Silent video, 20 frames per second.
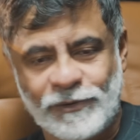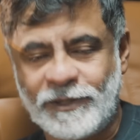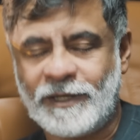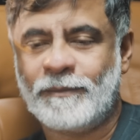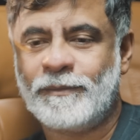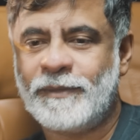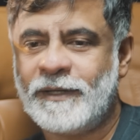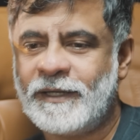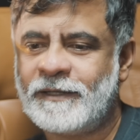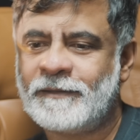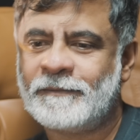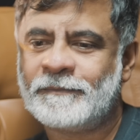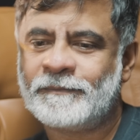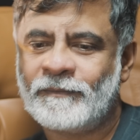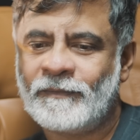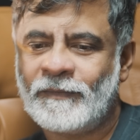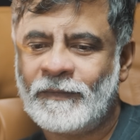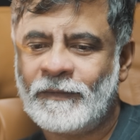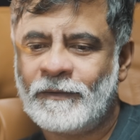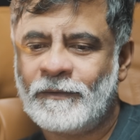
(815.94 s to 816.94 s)
their bit.
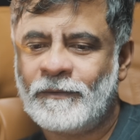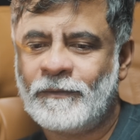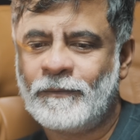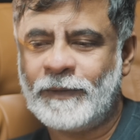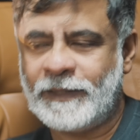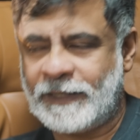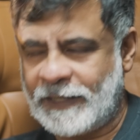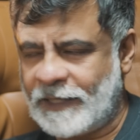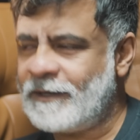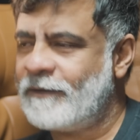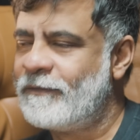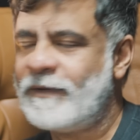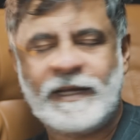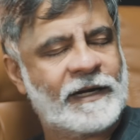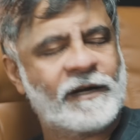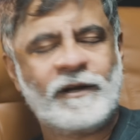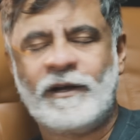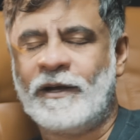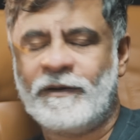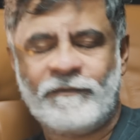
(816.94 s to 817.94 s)
We get
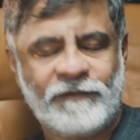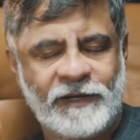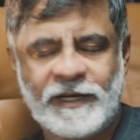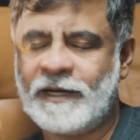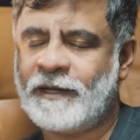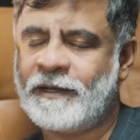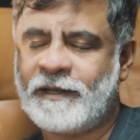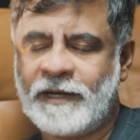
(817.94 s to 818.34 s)
a